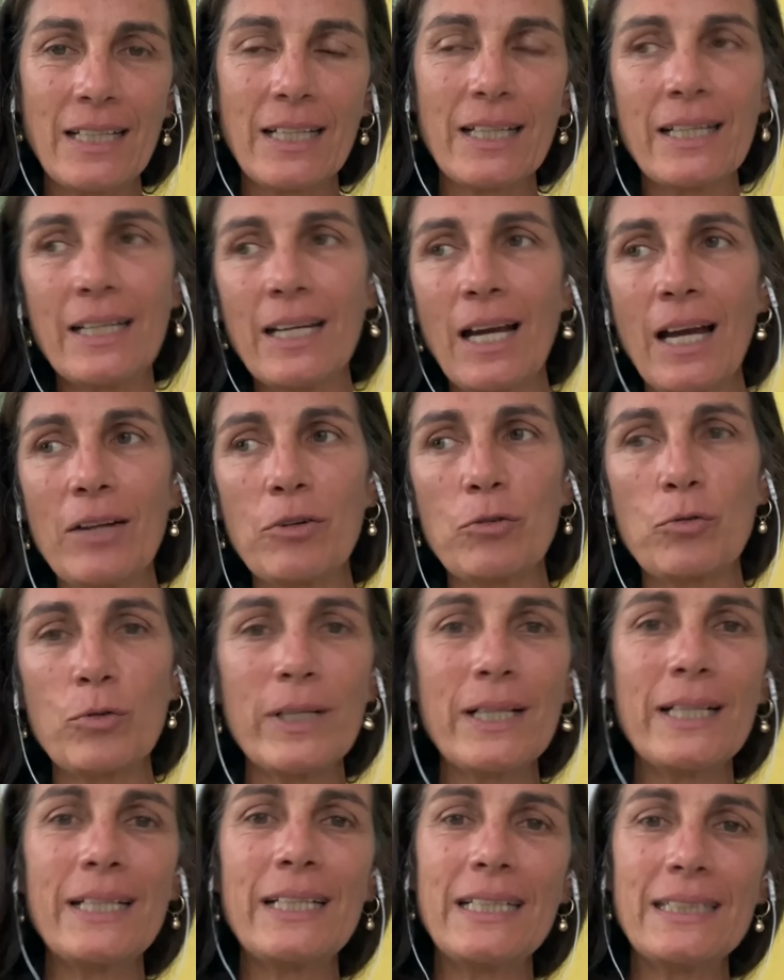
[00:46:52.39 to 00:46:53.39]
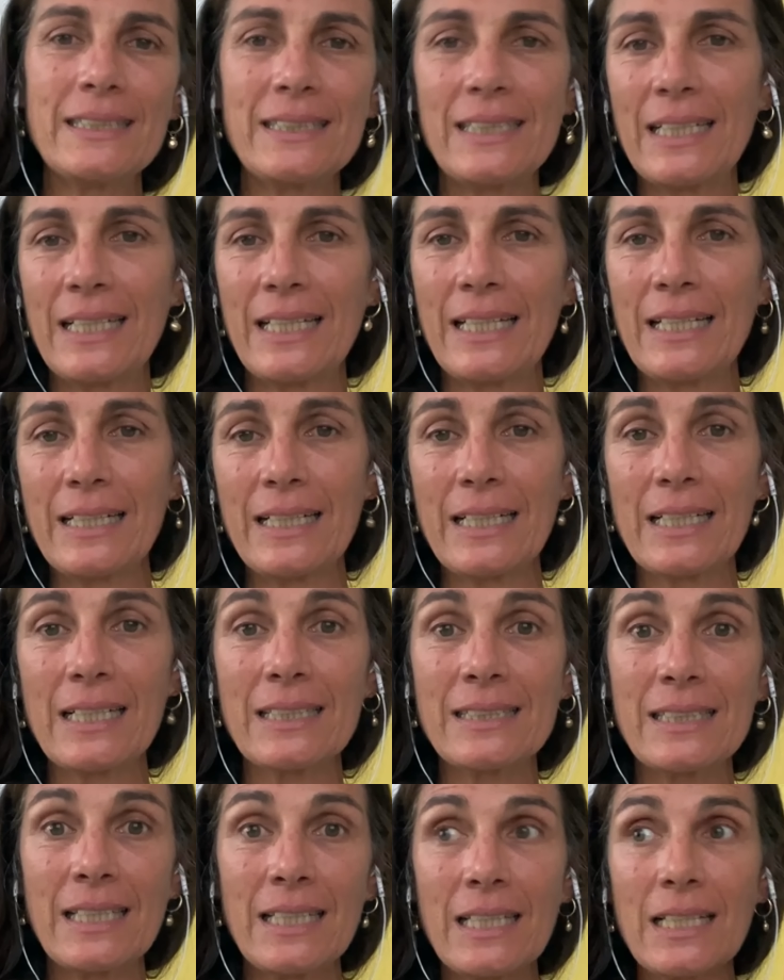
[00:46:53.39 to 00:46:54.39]
And the gut really needs the healing
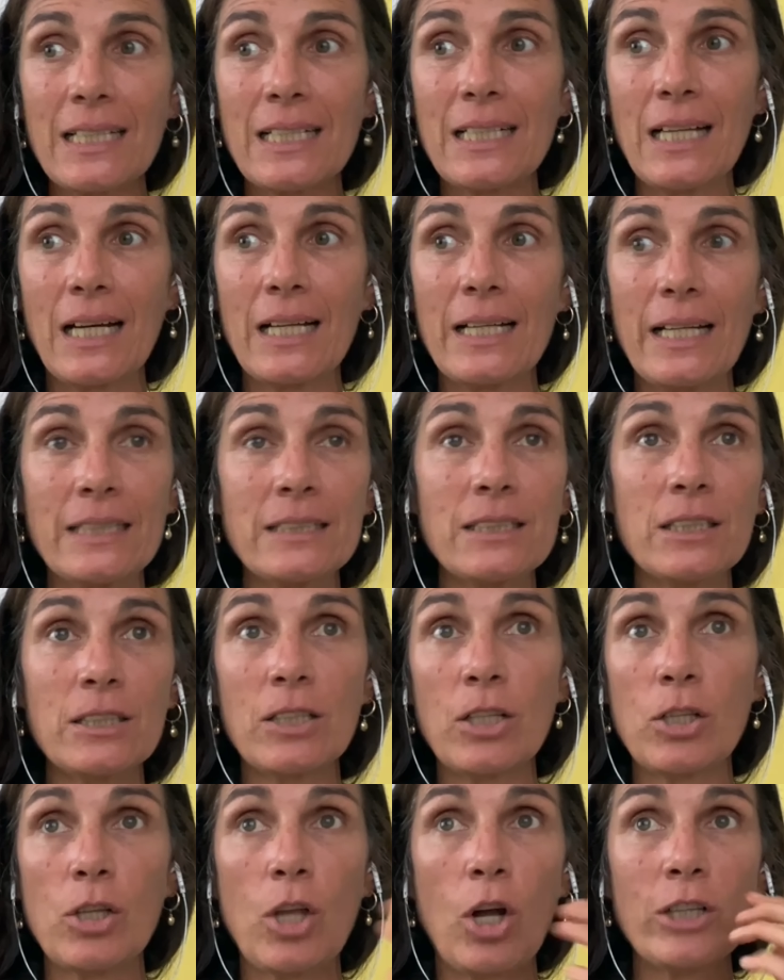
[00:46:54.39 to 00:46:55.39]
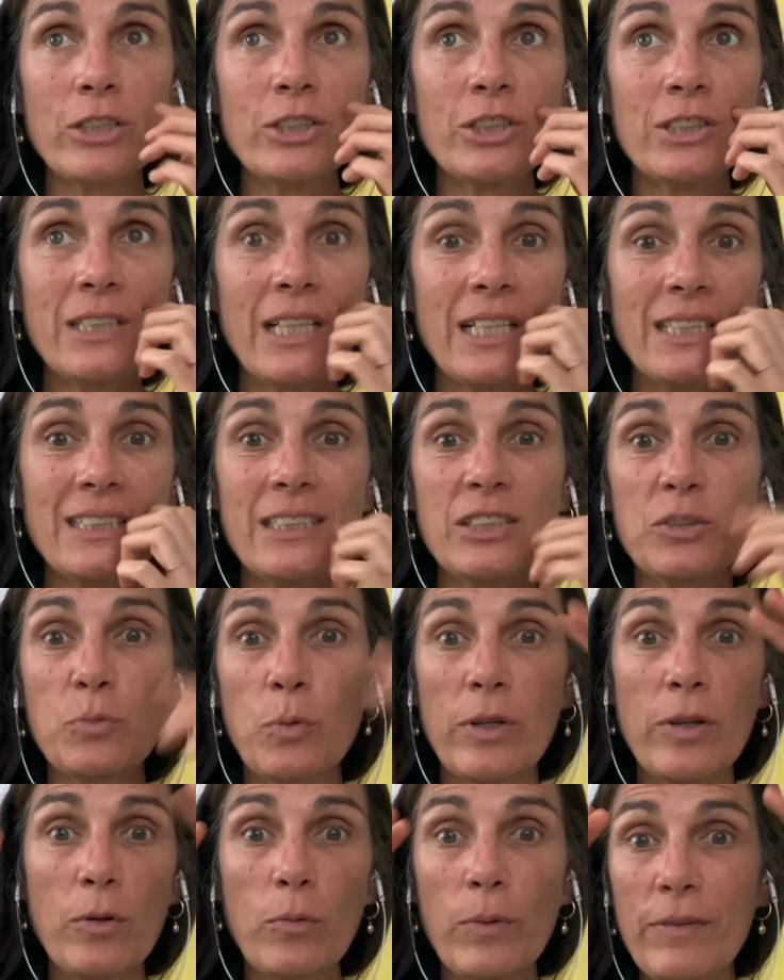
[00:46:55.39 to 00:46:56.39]
because in the gut is the large
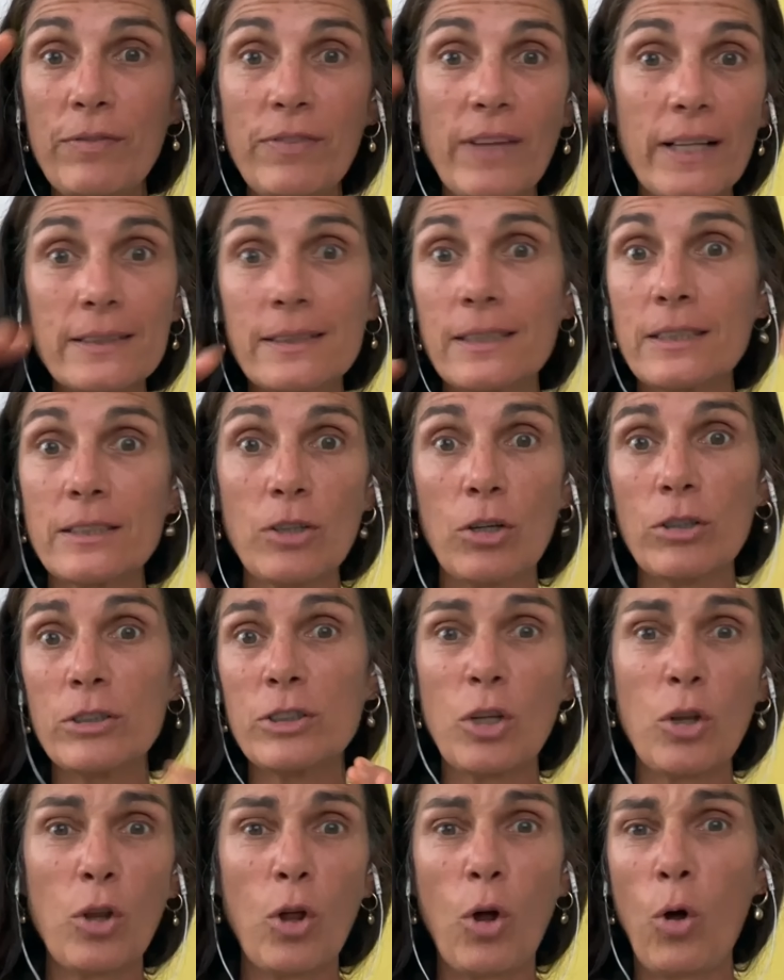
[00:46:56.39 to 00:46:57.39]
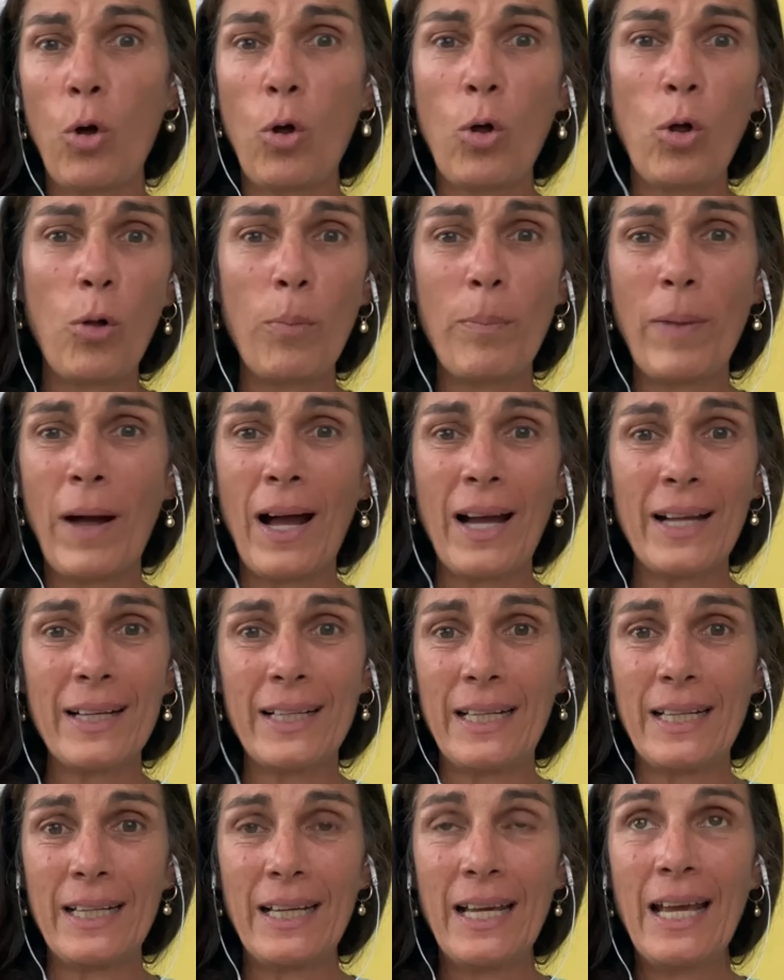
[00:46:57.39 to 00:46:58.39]
intestines where the reflexes are to the whole
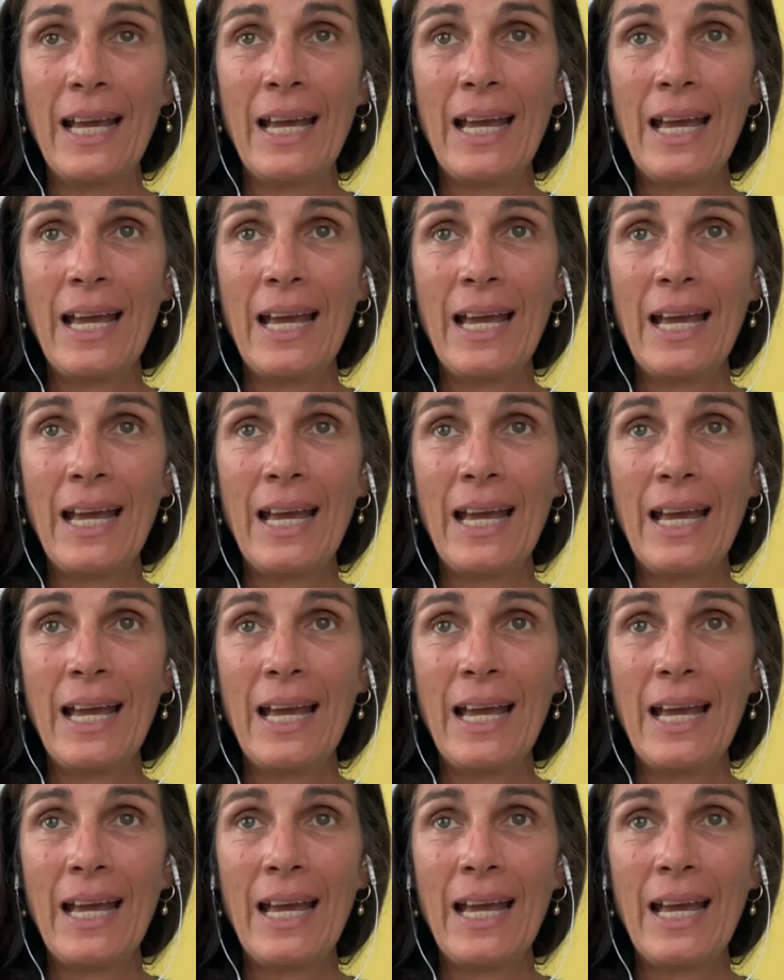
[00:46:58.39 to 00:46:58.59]
body.